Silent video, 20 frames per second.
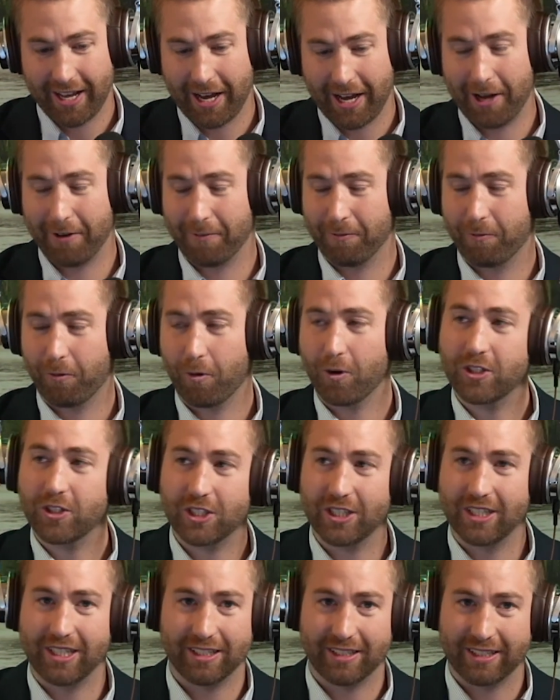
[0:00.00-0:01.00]

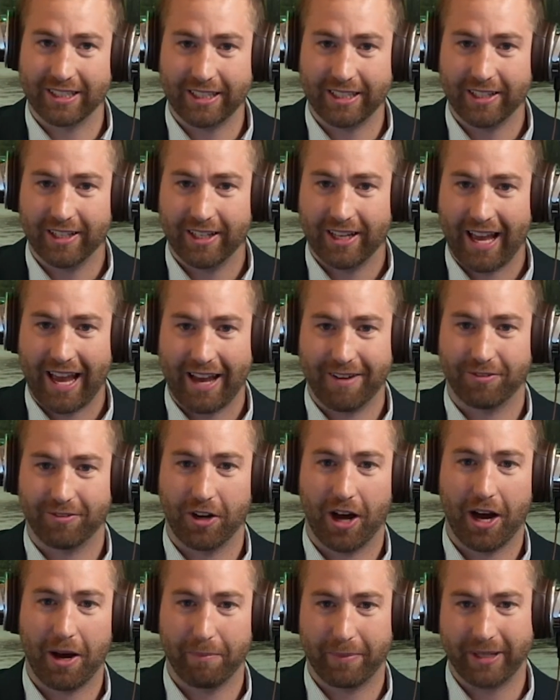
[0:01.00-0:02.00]
unfortunately have
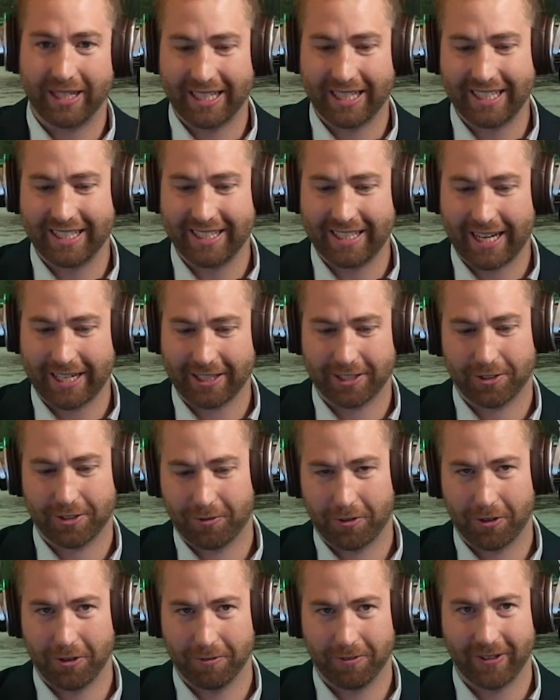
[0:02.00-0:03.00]
not been indexed
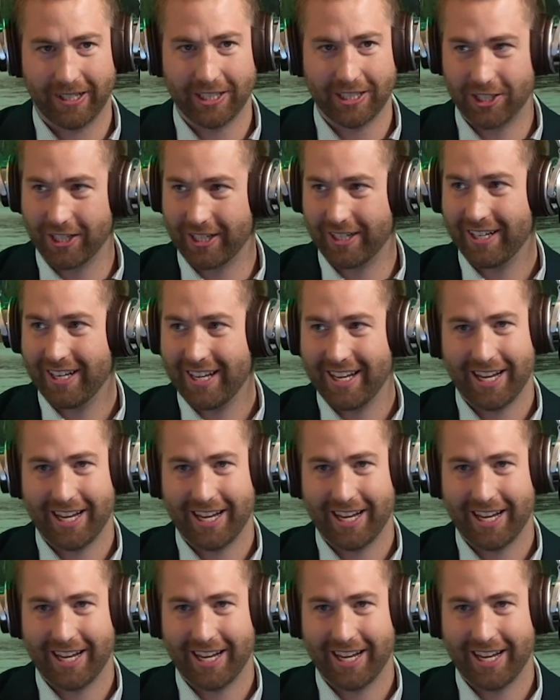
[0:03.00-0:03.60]
for inflation.